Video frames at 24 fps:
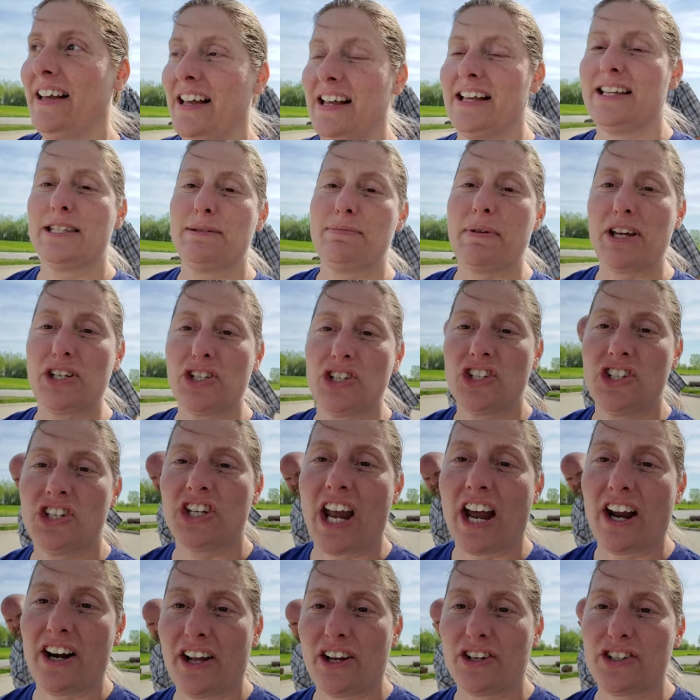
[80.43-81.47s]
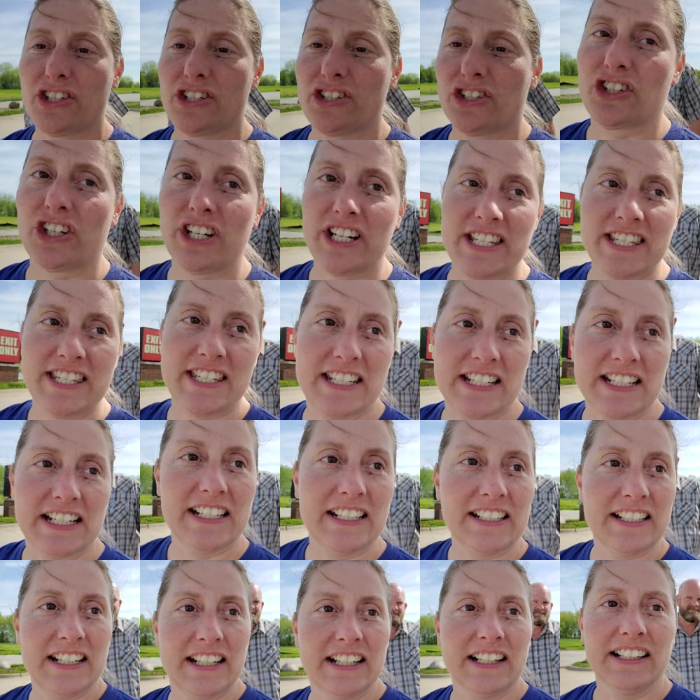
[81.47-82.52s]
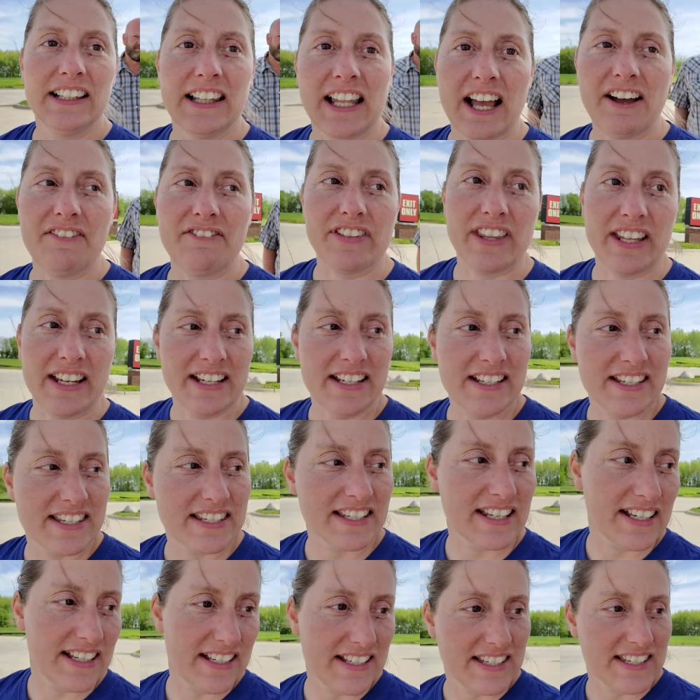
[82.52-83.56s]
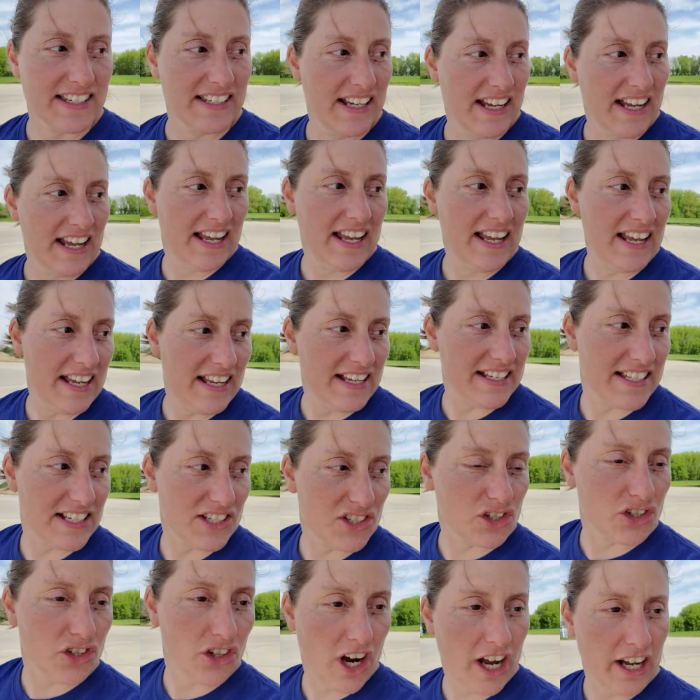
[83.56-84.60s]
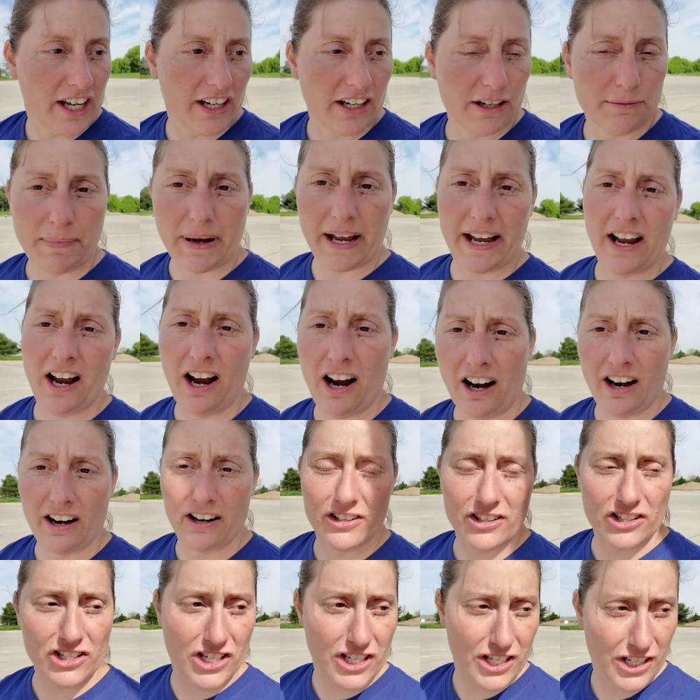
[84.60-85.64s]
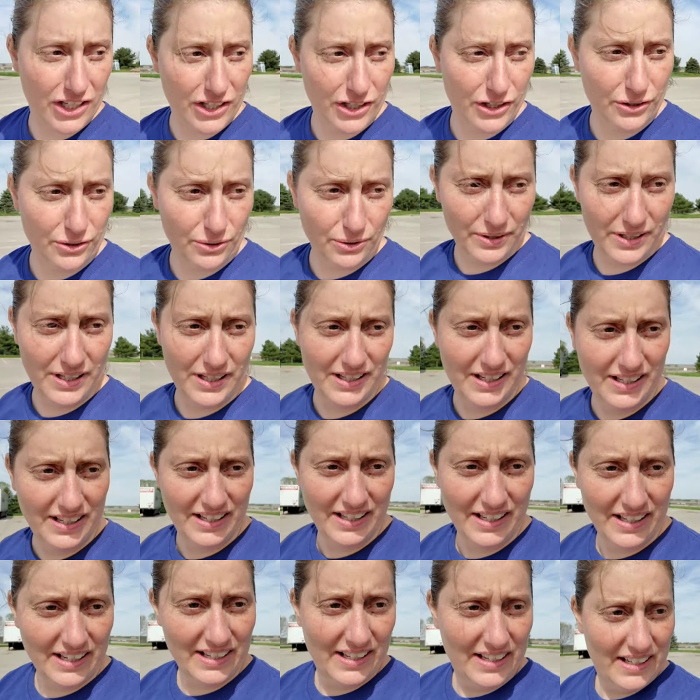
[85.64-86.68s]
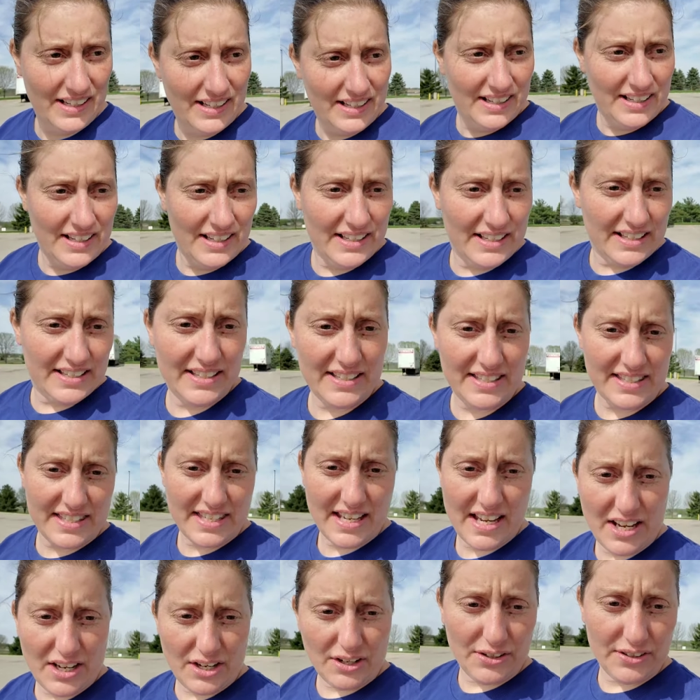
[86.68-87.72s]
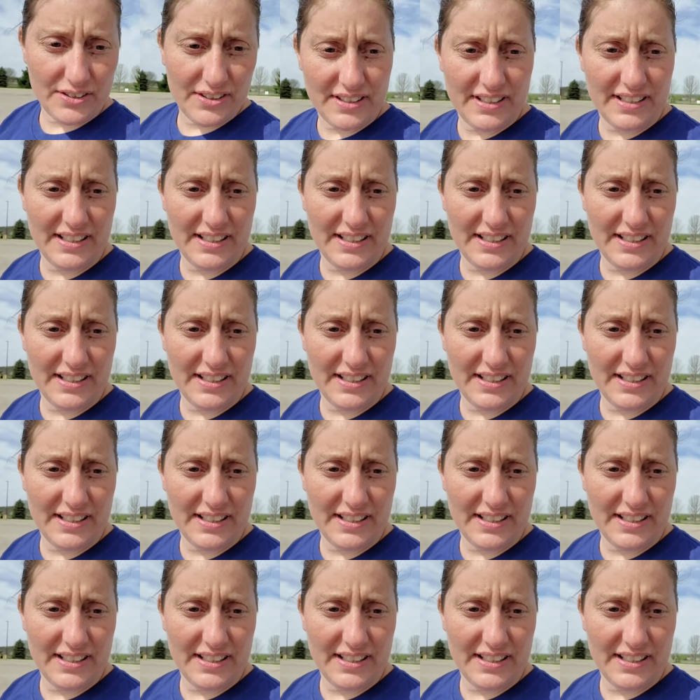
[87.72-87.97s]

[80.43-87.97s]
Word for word: Special shout out to Tristan. He'll love this because he's a trucker by heart too. So